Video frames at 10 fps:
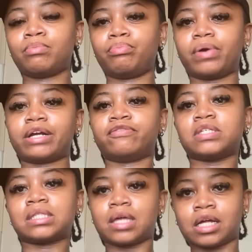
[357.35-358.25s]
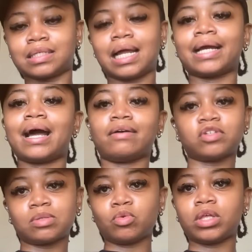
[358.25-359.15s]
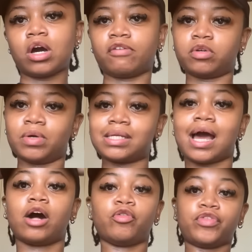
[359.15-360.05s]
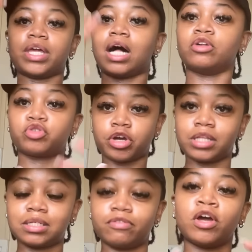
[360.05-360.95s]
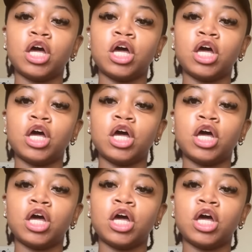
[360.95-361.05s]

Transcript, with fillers: breakfast thing to like have a smoothie afterwards a healthy alternative